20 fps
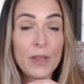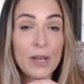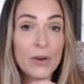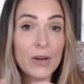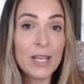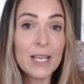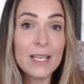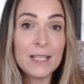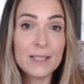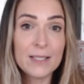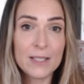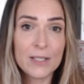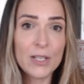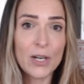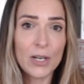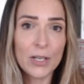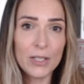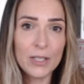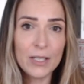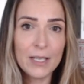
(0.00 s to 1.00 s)
there is
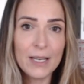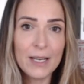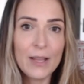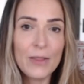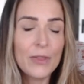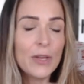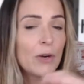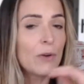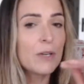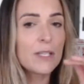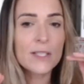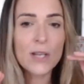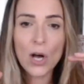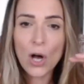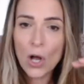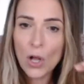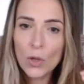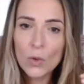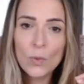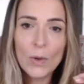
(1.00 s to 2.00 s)
dark, there is
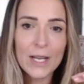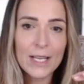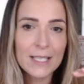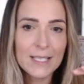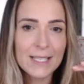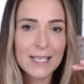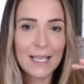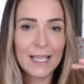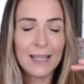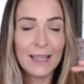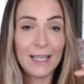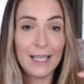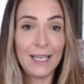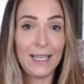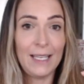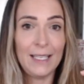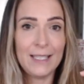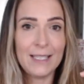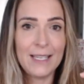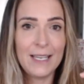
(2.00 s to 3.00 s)
always
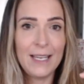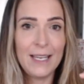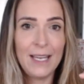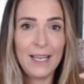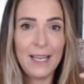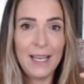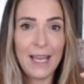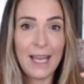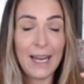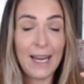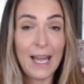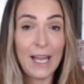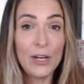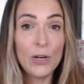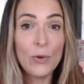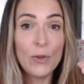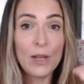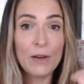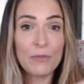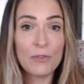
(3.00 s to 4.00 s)
light. And I
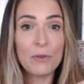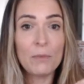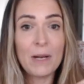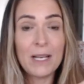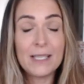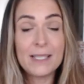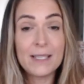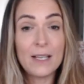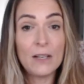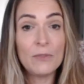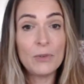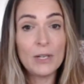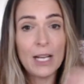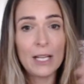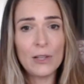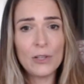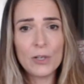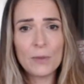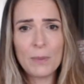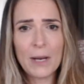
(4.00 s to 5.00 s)
know that for myself, when I
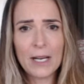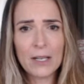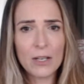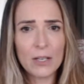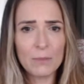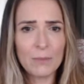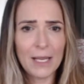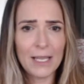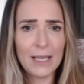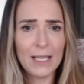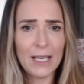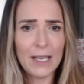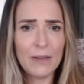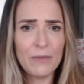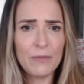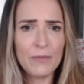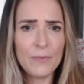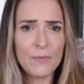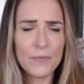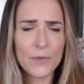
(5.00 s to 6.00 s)
look back on my
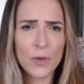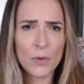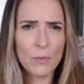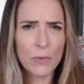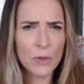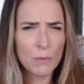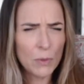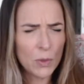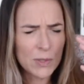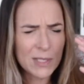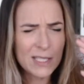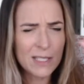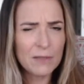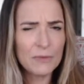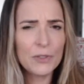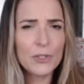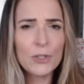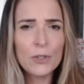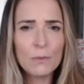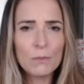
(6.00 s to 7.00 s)
life, the most
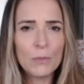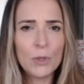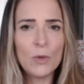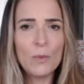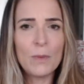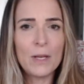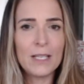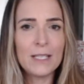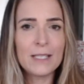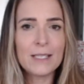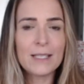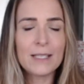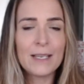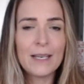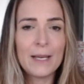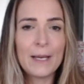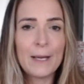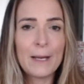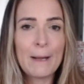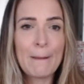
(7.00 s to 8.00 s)
difficult moments,
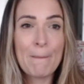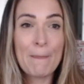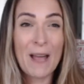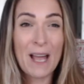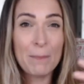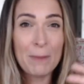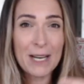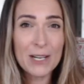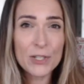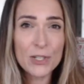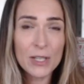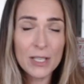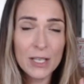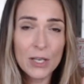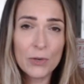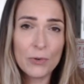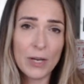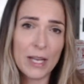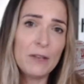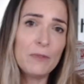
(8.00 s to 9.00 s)
I'm actually
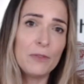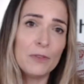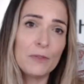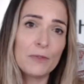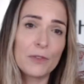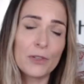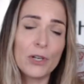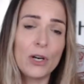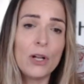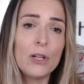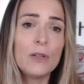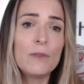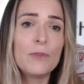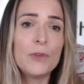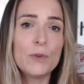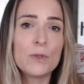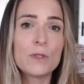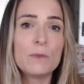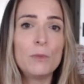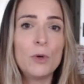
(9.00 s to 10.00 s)
grateful for all of
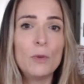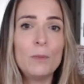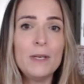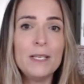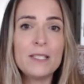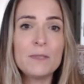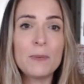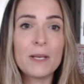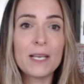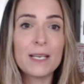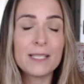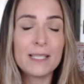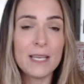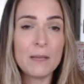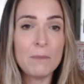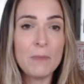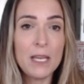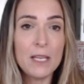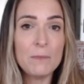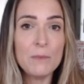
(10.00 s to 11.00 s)
those moments because they
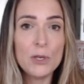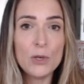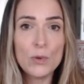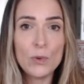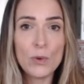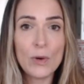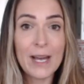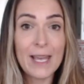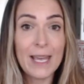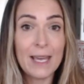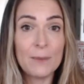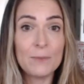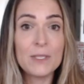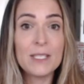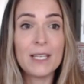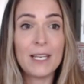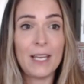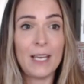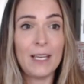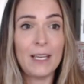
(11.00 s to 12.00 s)
made me who I am
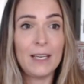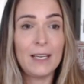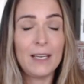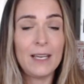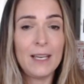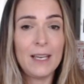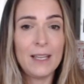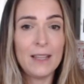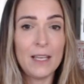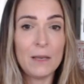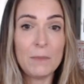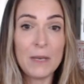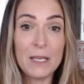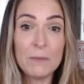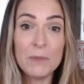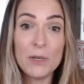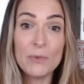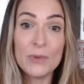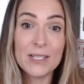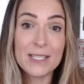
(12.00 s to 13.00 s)
today. They made
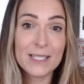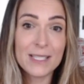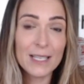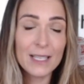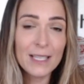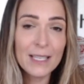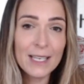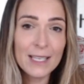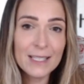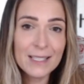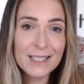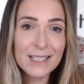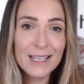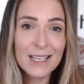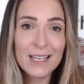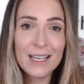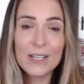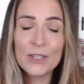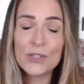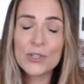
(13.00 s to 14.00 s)
me resilient,
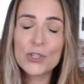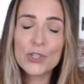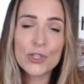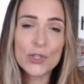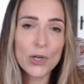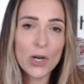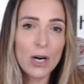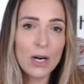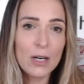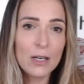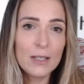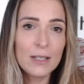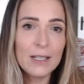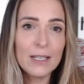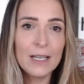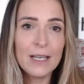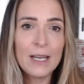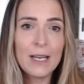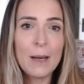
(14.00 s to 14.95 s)
strong,